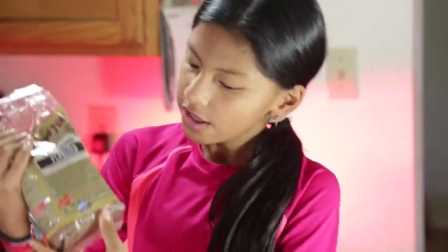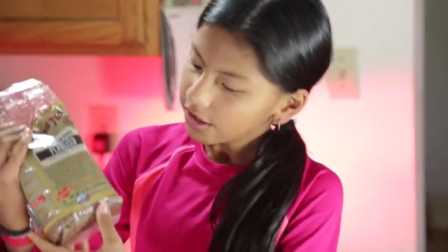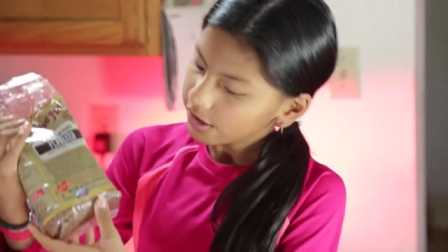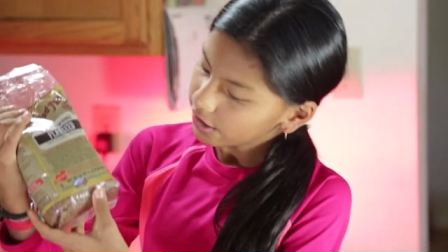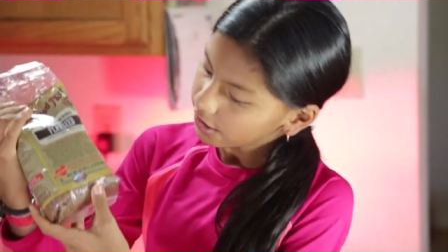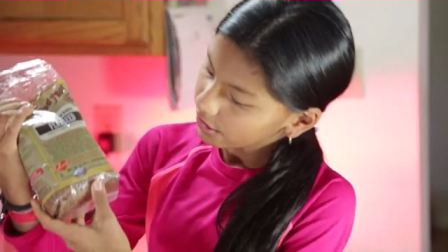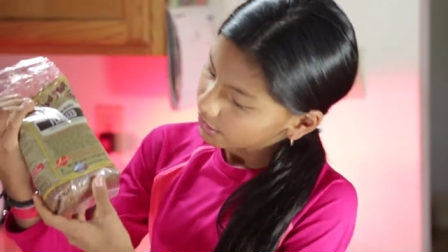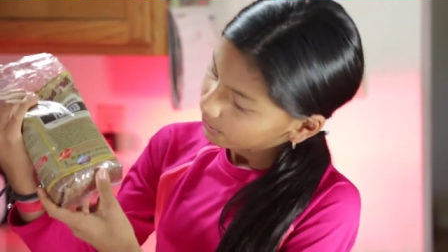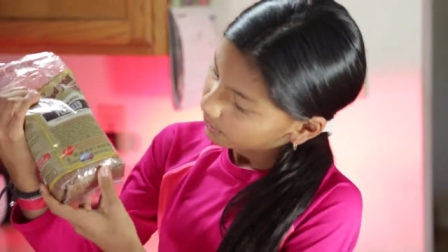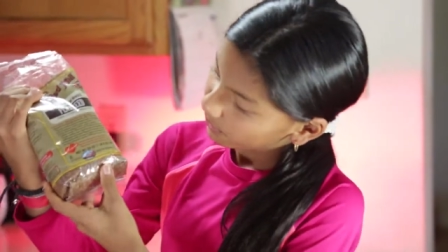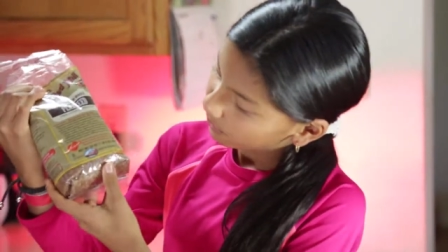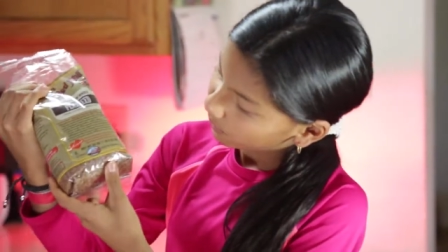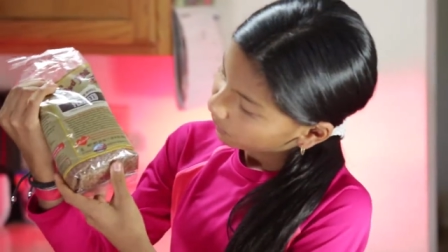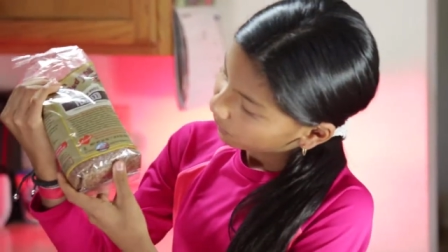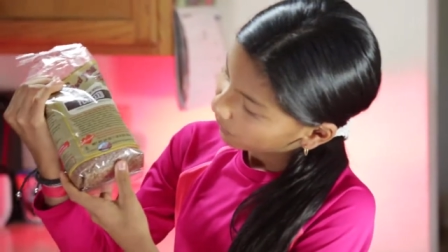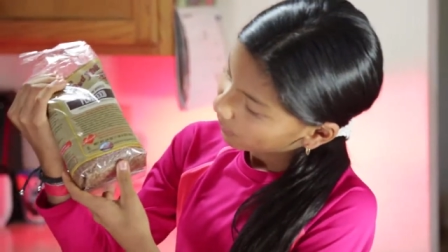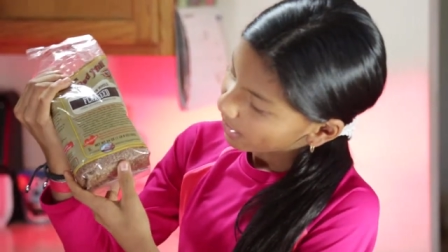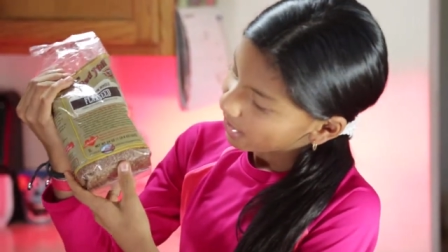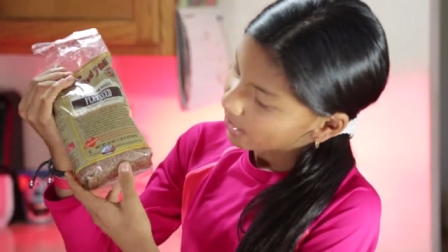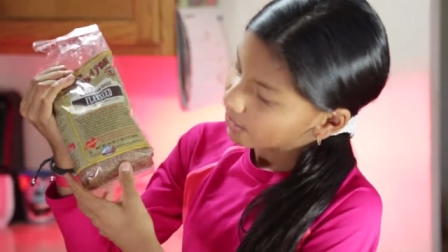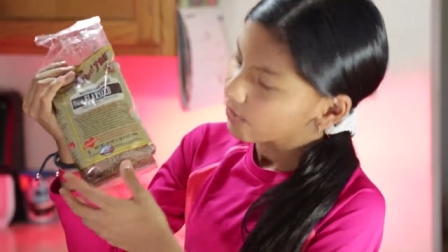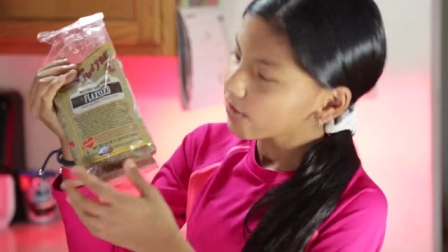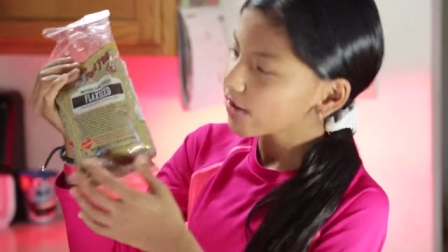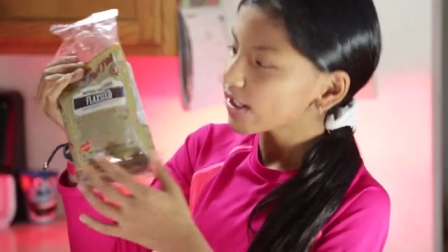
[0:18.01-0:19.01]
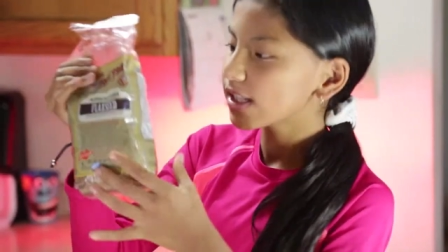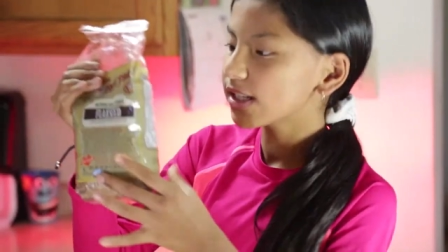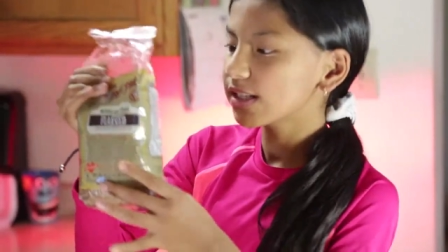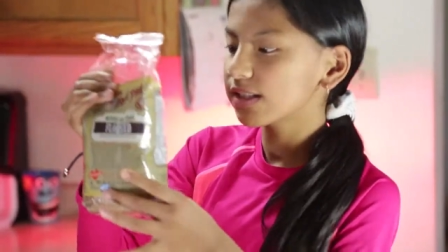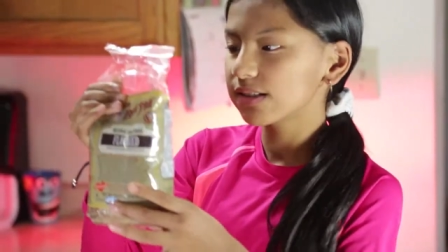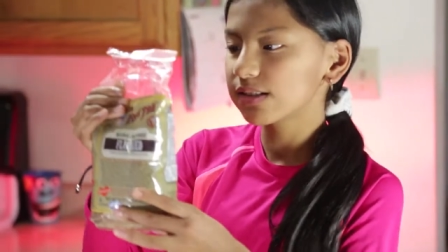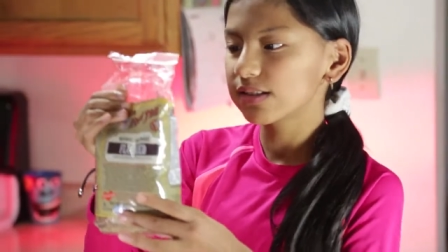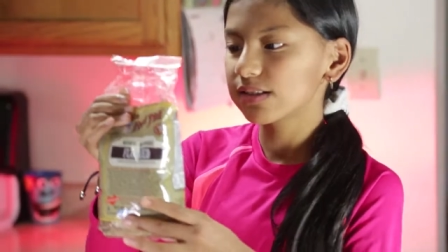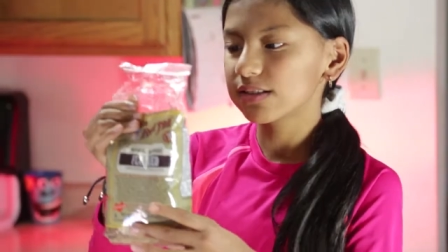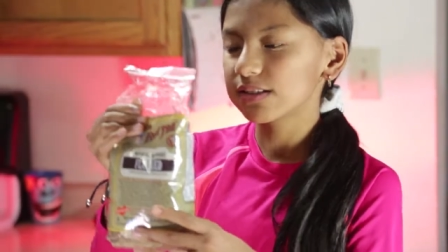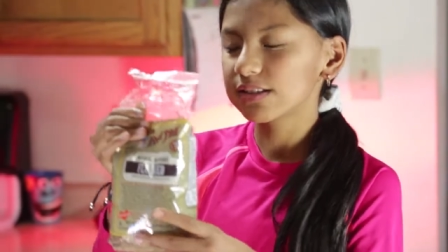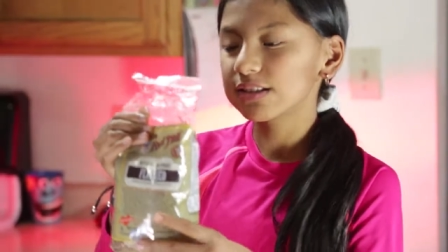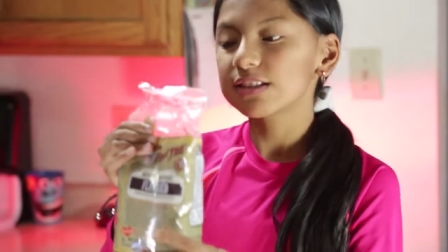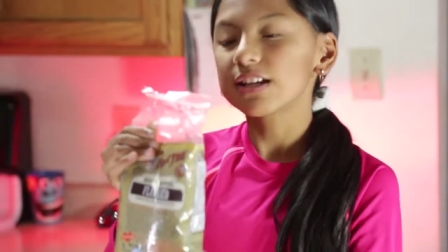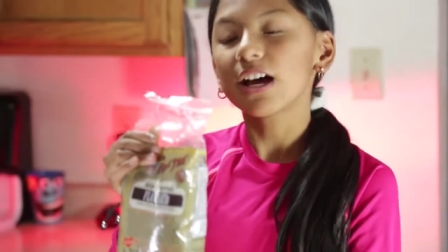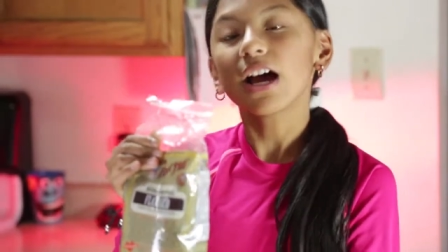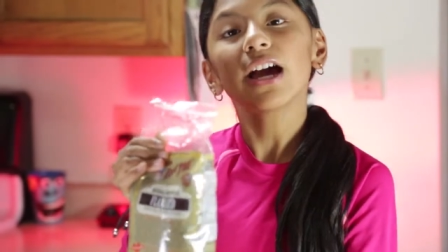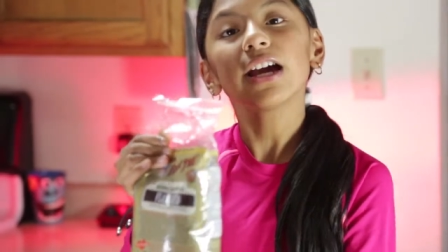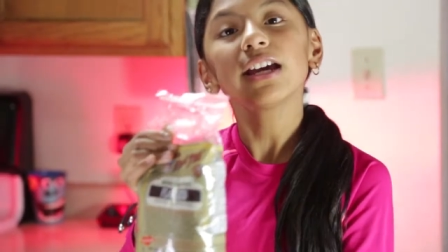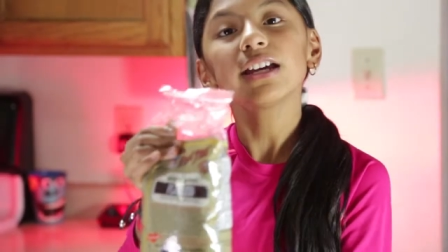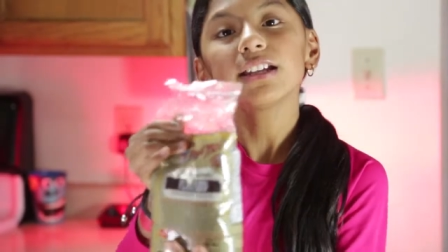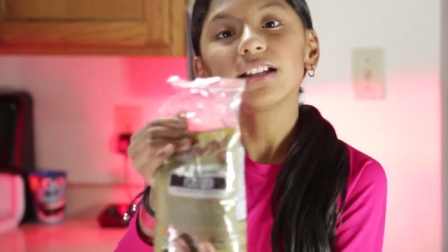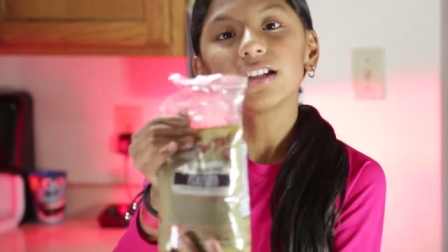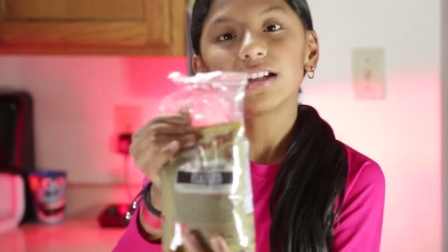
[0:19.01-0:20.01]
They're very
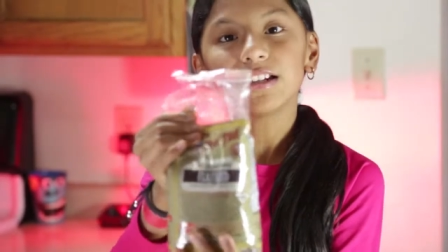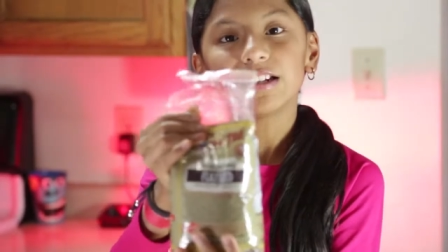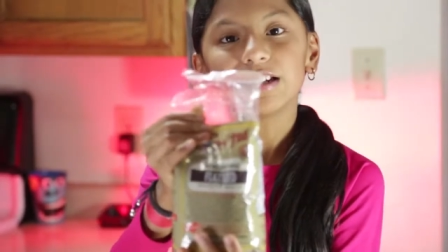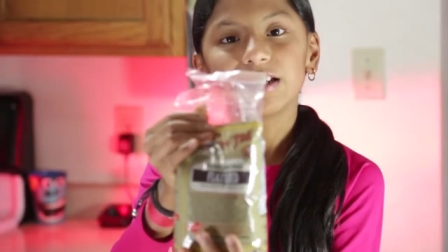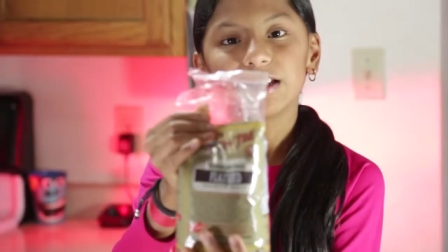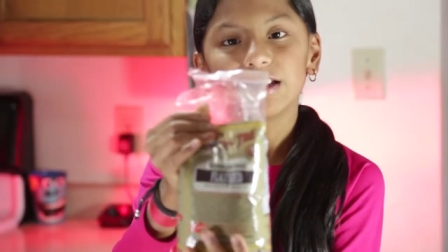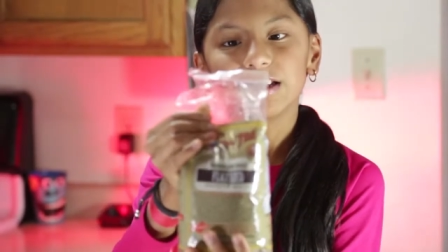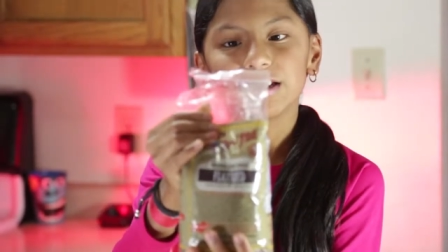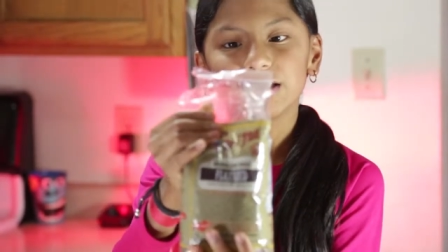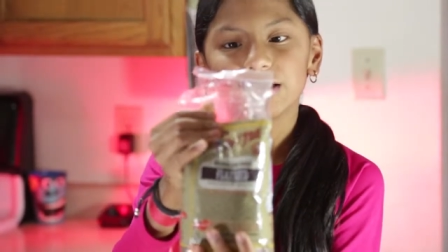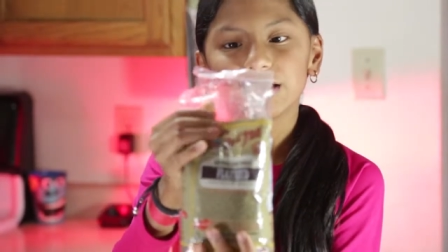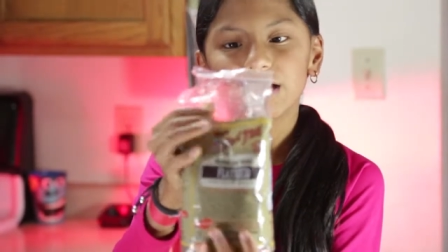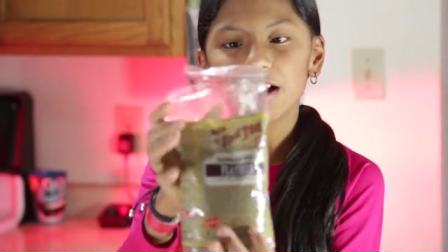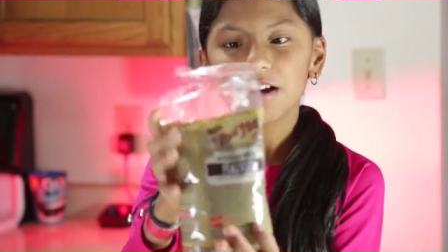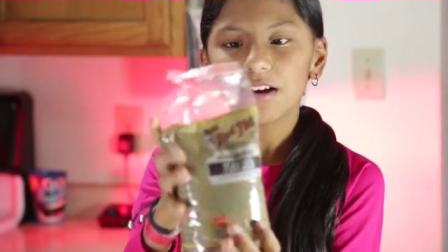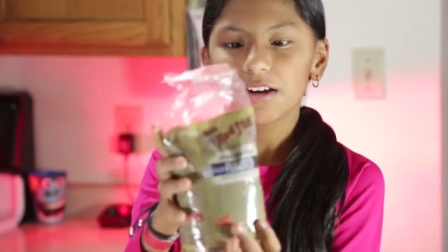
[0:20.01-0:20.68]
tiny.